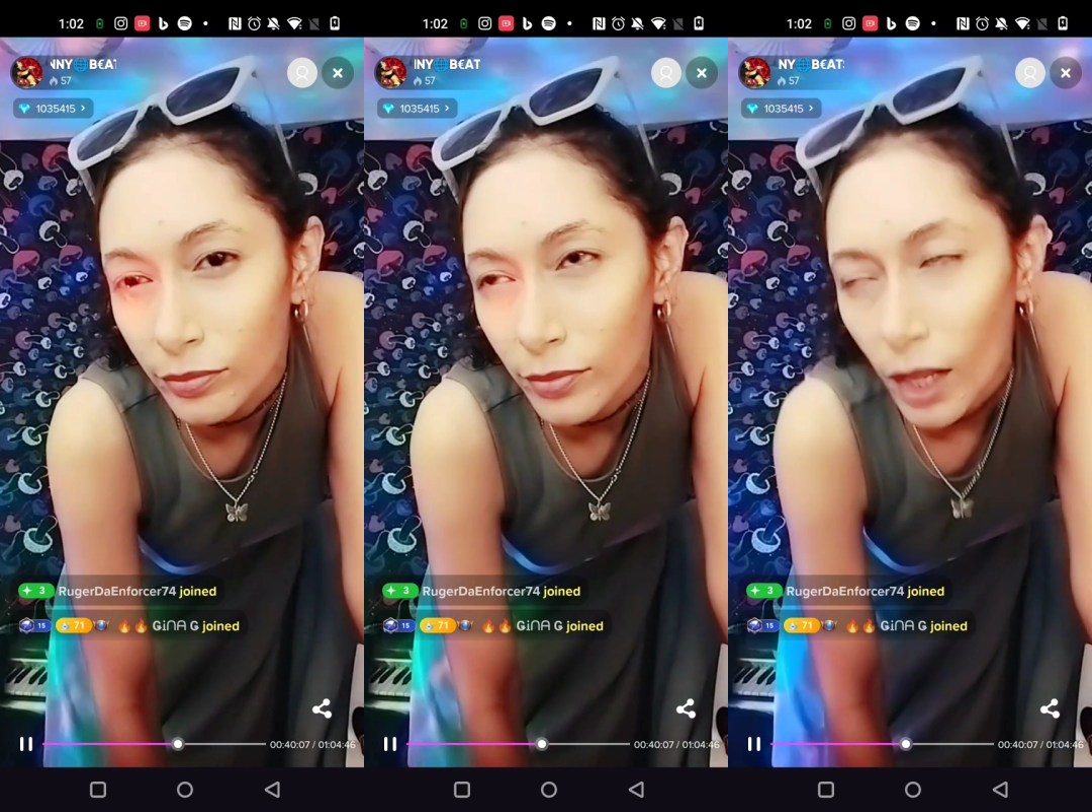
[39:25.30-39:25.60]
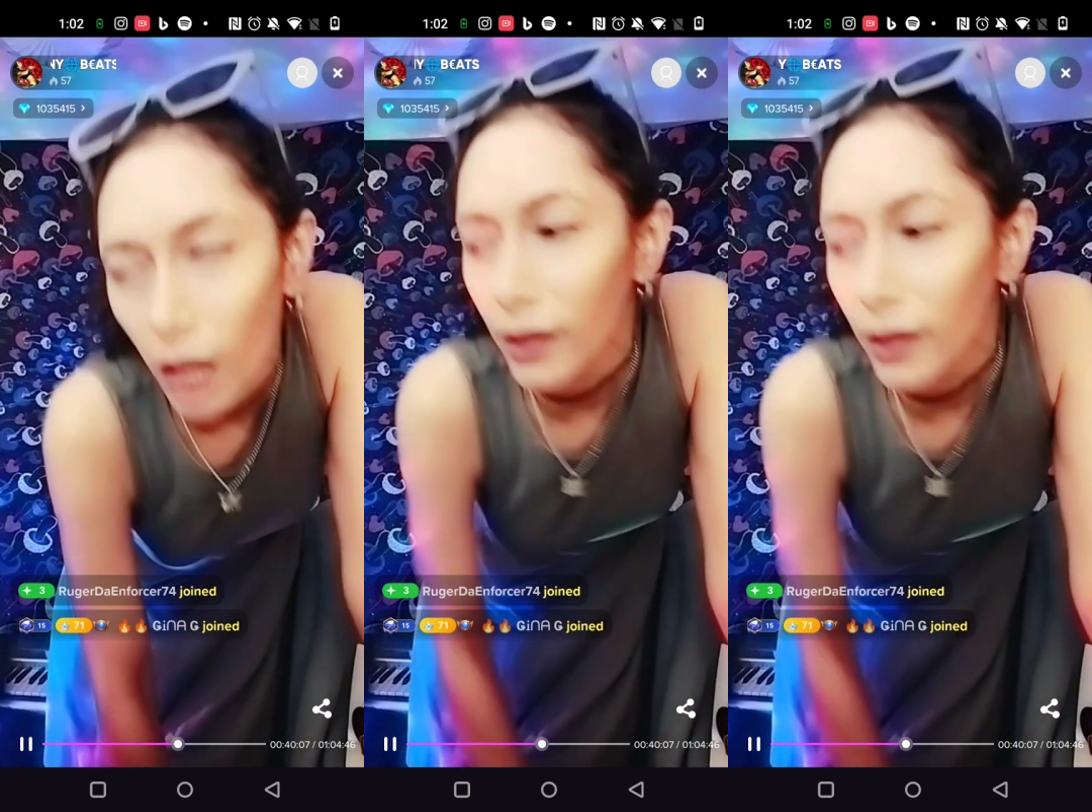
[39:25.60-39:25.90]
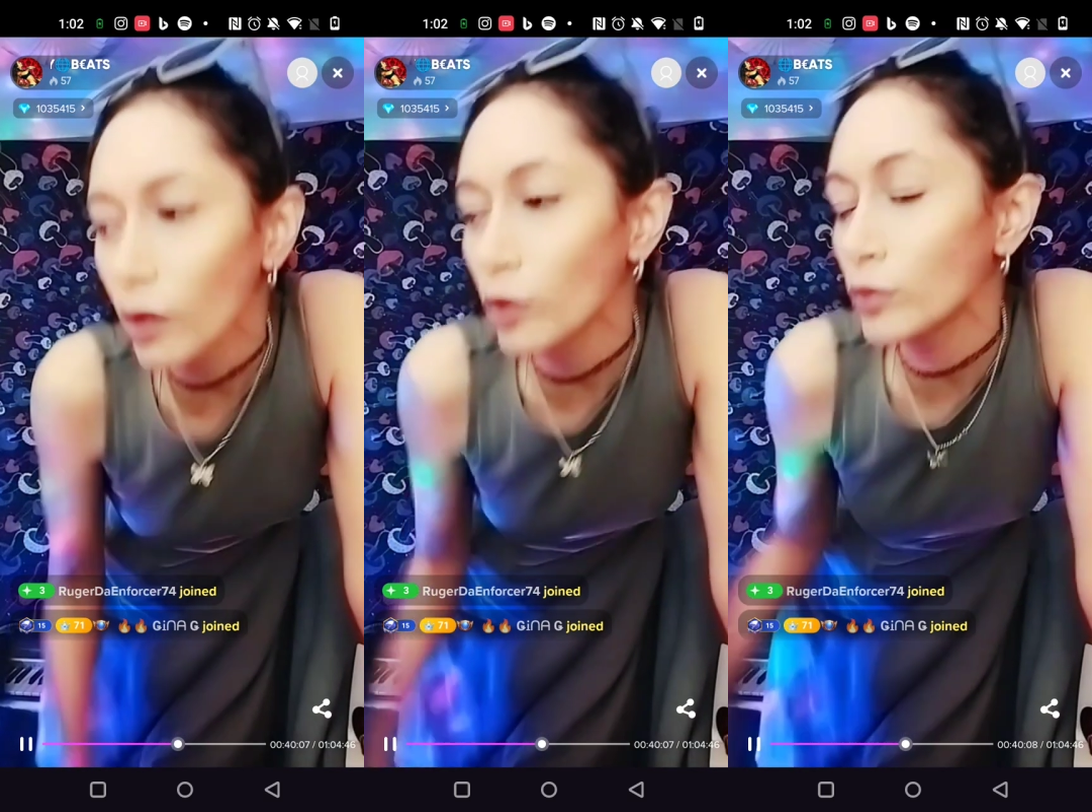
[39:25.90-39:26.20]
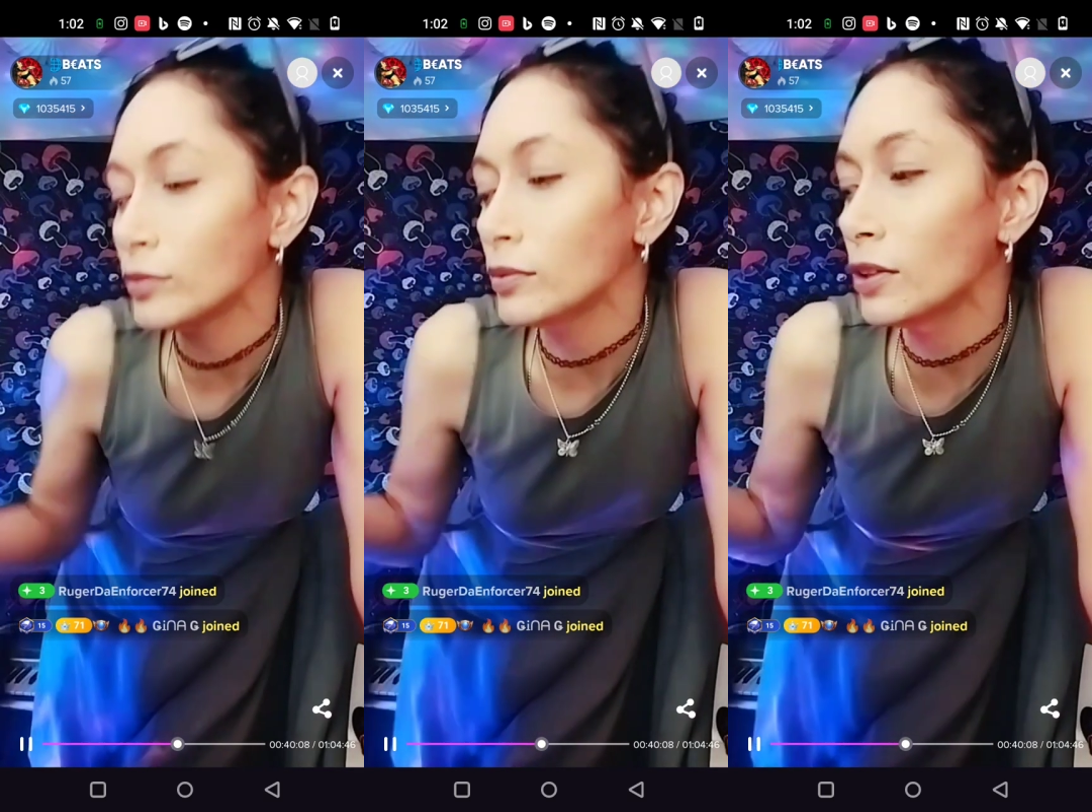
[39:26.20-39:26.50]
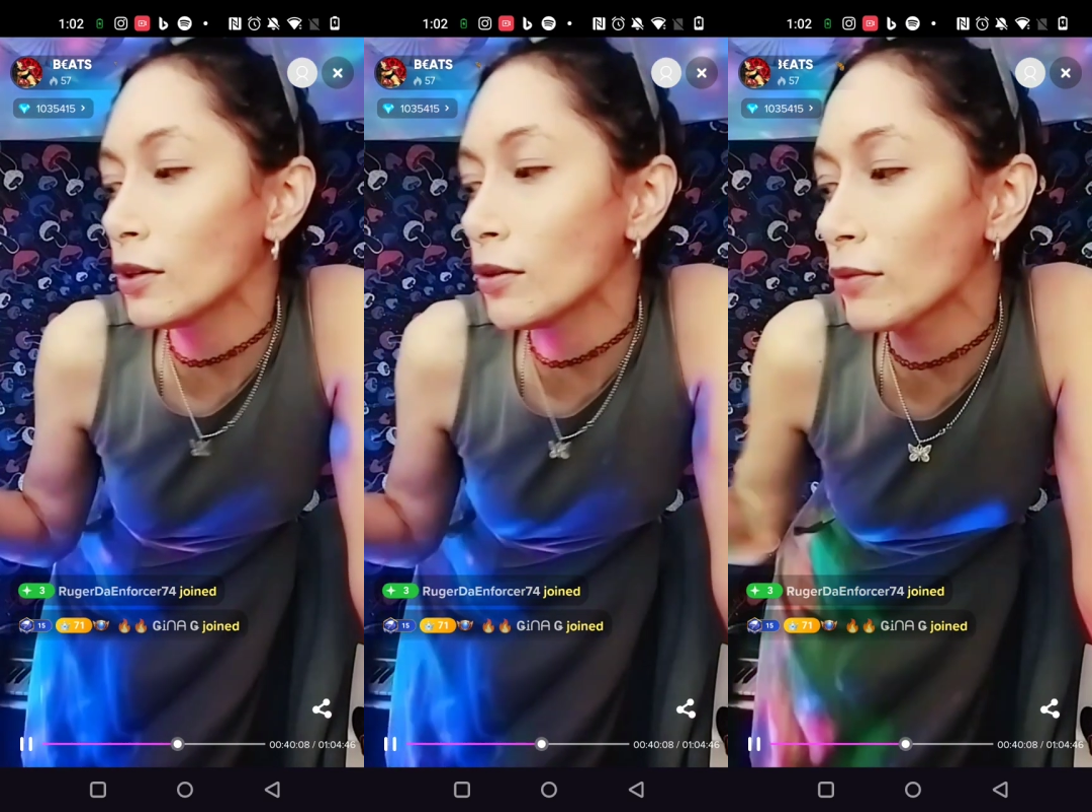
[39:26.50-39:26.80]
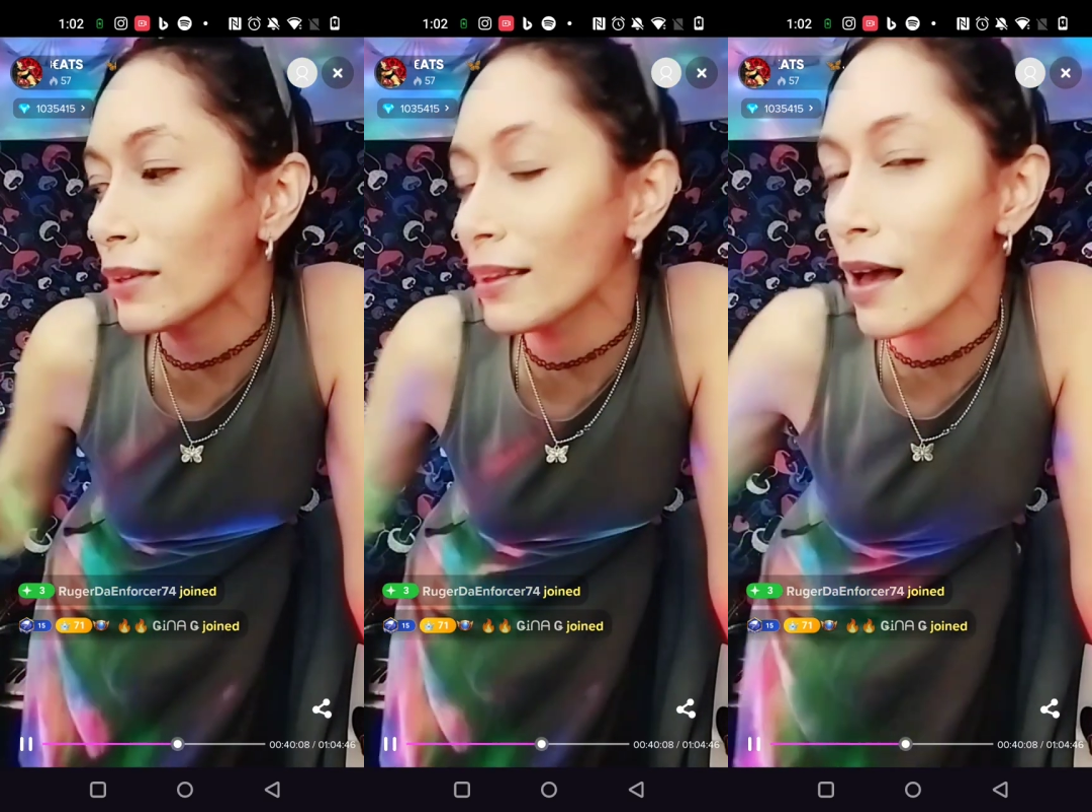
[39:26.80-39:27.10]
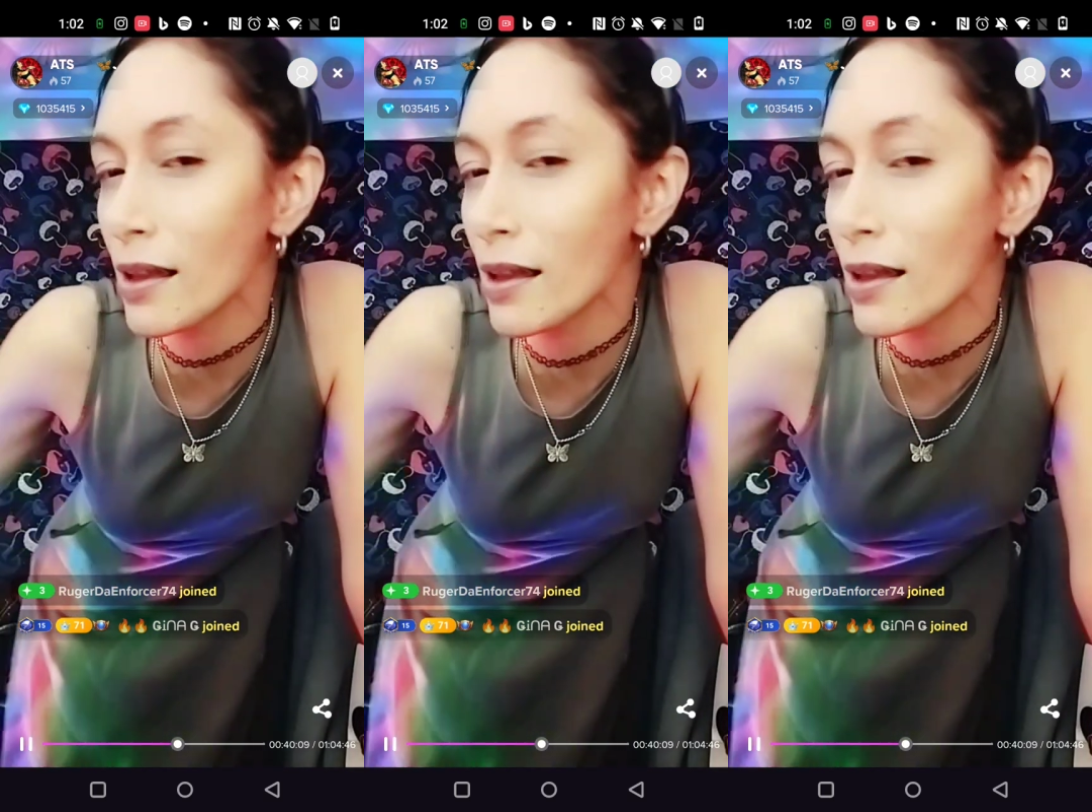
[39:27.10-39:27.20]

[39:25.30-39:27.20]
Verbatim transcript: You know, you don't realize